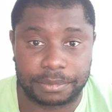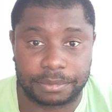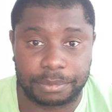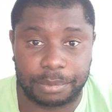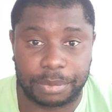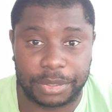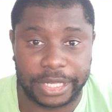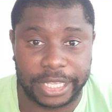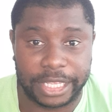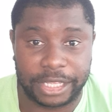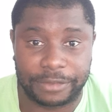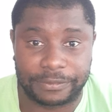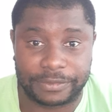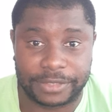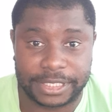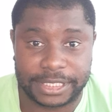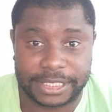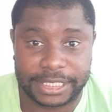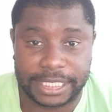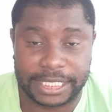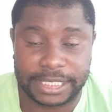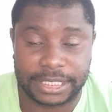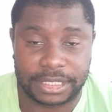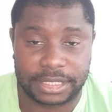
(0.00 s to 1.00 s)
player of the
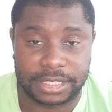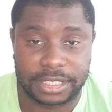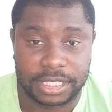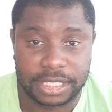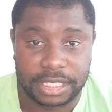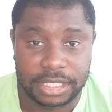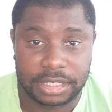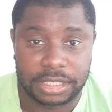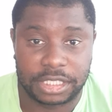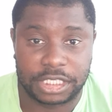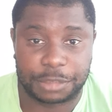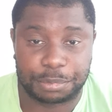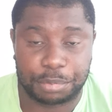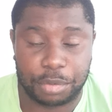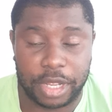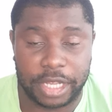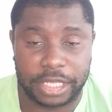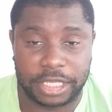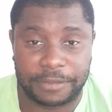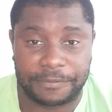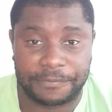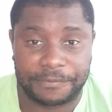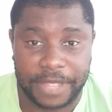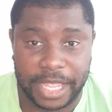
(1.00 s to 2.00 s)
season,
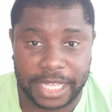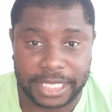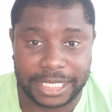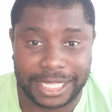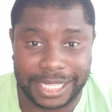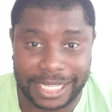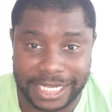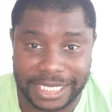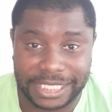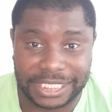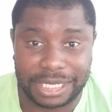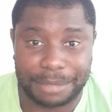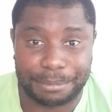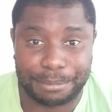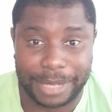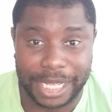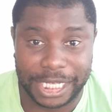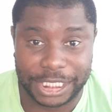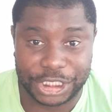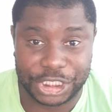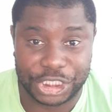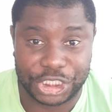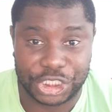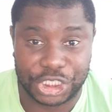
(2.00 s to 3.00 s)
despite the fact that he's a
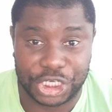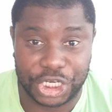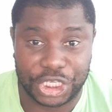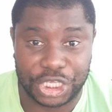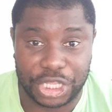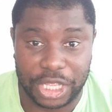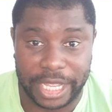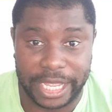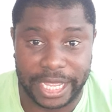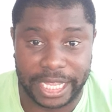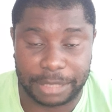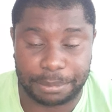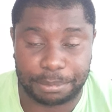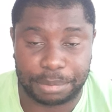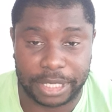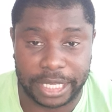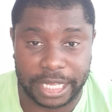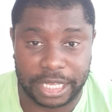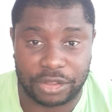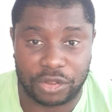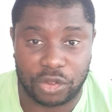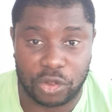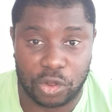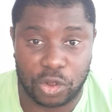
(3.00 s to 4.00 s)
Manchester United
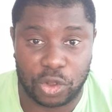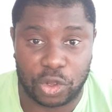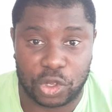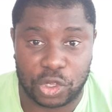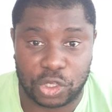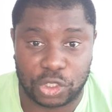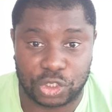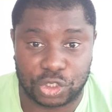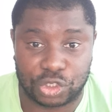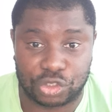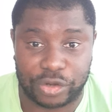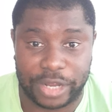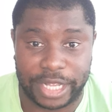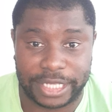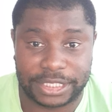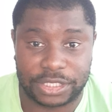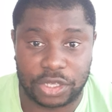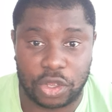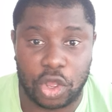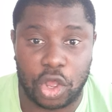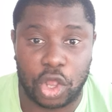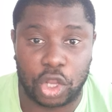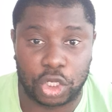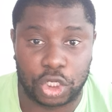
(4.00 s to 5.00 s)
player on contract,
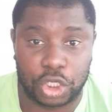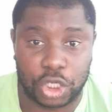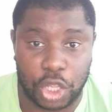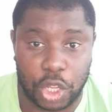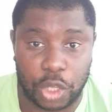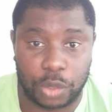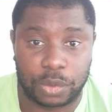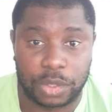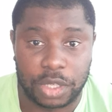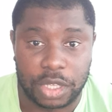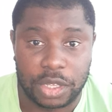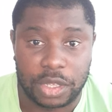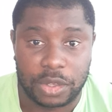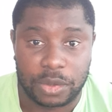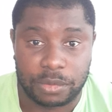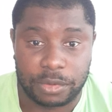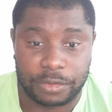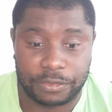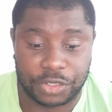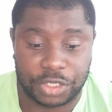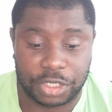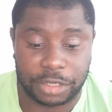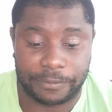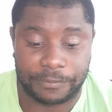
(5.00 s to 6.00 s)
on loan
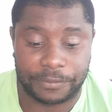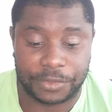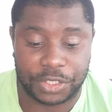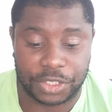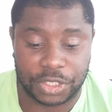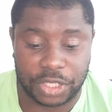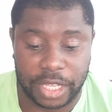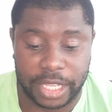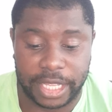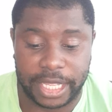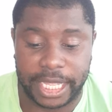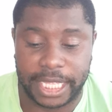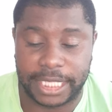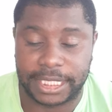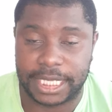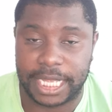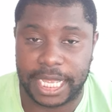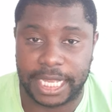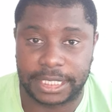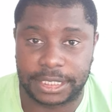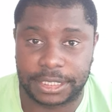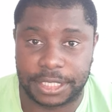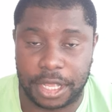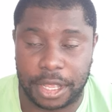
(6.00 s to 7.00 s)
with Sheffield United,
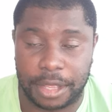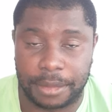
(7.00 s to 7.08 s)
and